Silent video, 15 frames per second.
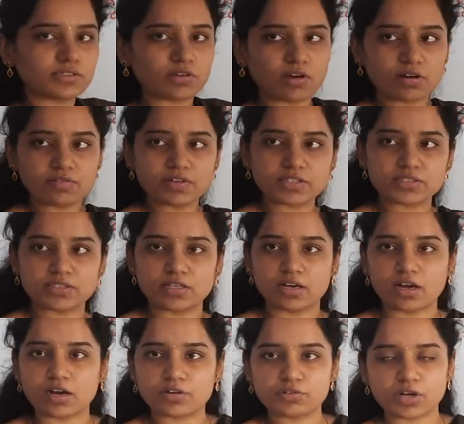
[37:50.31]
always the
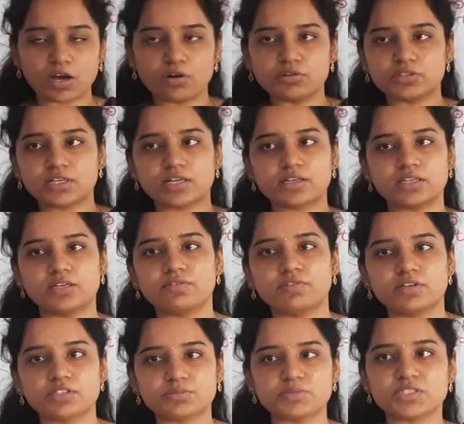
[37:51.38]
out or
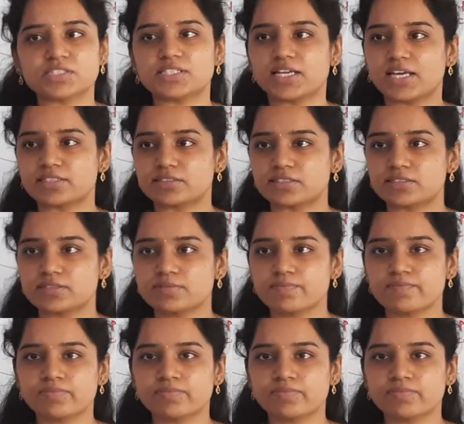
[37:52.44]
inwards means z axis.